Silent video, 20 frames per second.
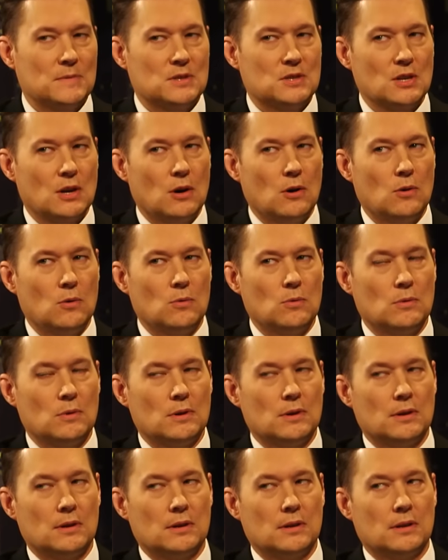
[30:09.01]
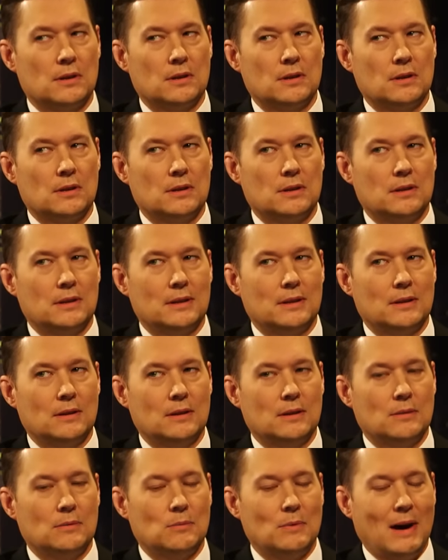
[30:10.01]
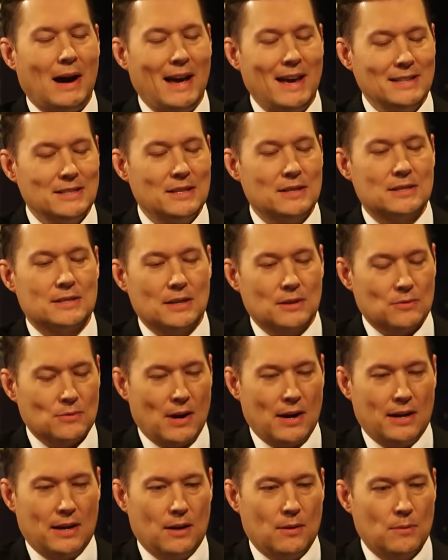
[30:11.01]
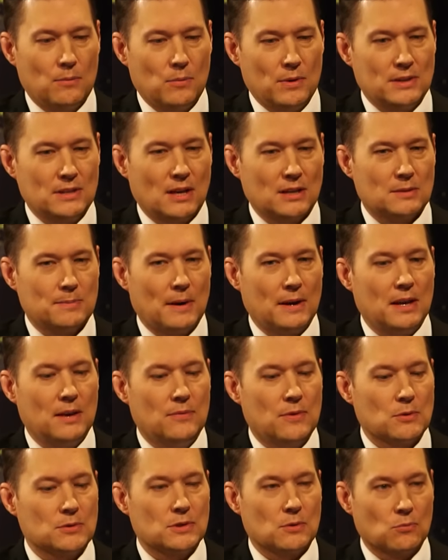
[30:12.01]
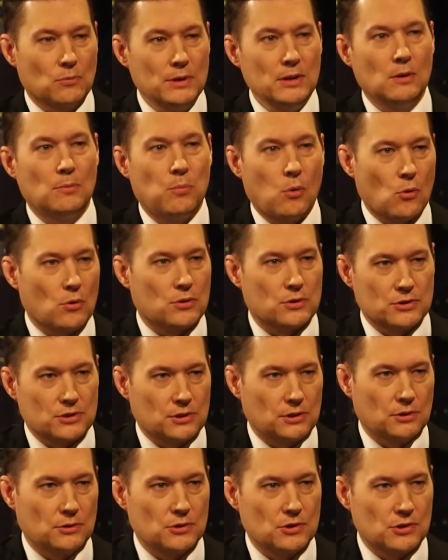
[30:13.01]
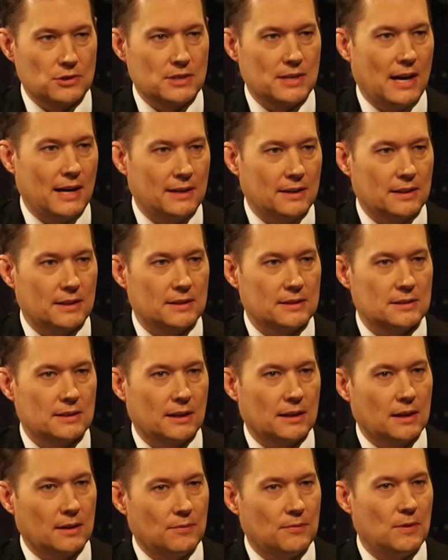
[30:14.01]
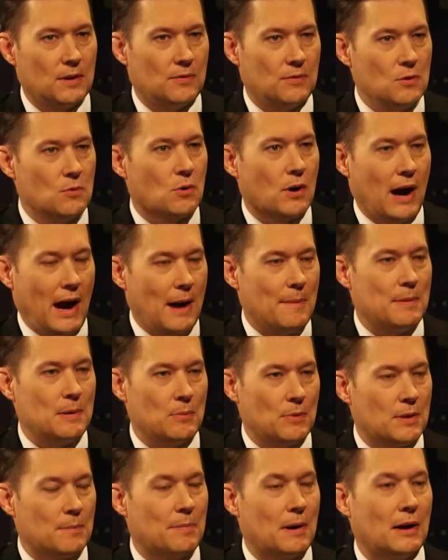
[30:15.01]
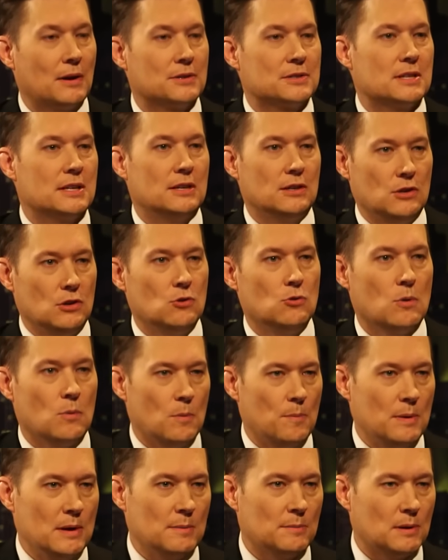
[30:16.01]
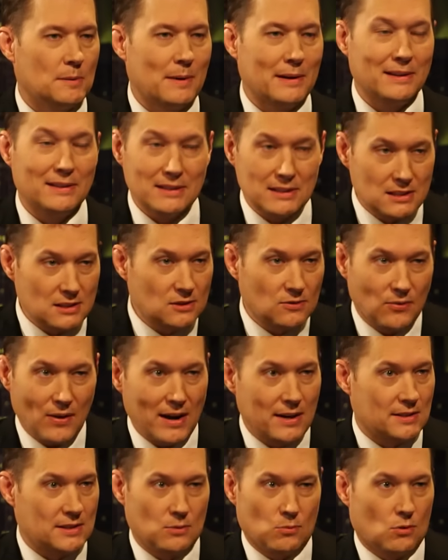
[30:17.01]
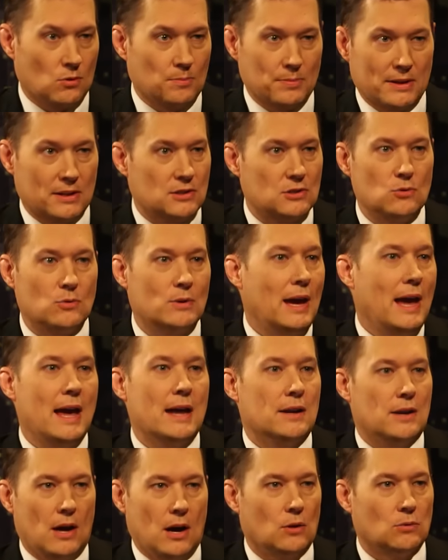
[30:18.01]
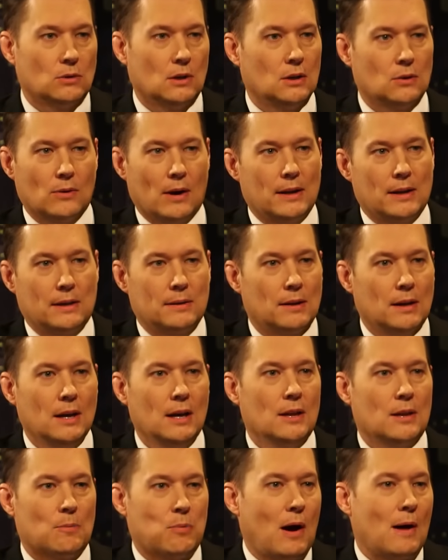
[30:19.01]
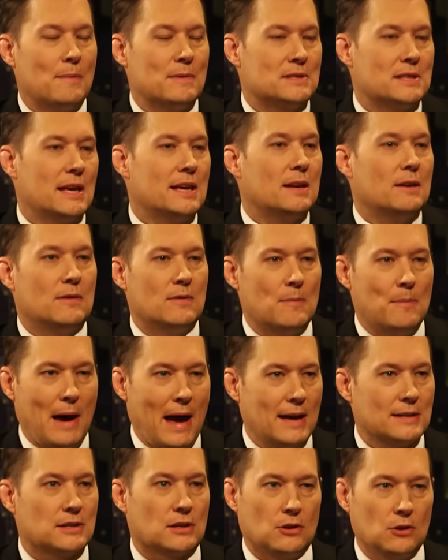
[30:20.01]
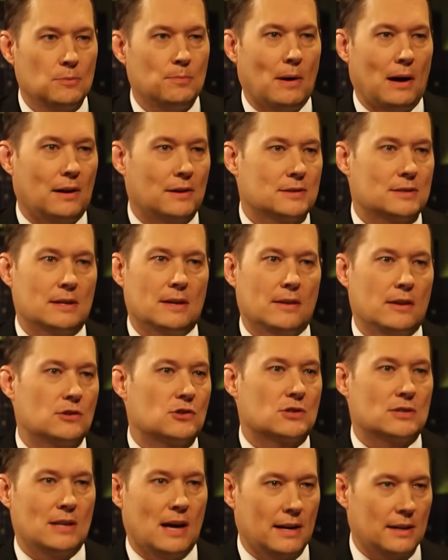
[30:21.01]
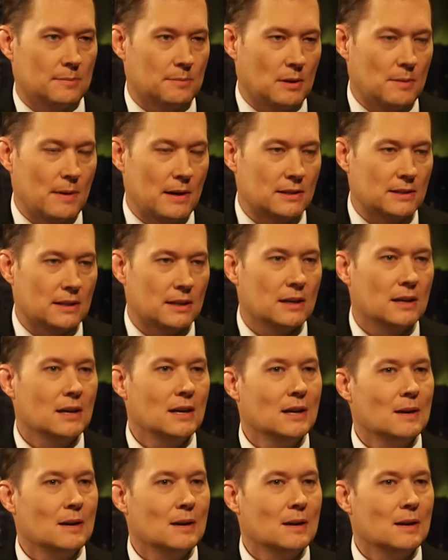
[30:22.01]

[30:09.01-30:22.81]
So I asked you this on radio, and we talked about if there was a real border solution tied to this, like if you were happy with the policy and knew it would be implemented. This is fantasy world because you can't know, right? The problem is they could even pass a good policy and then just not implement it.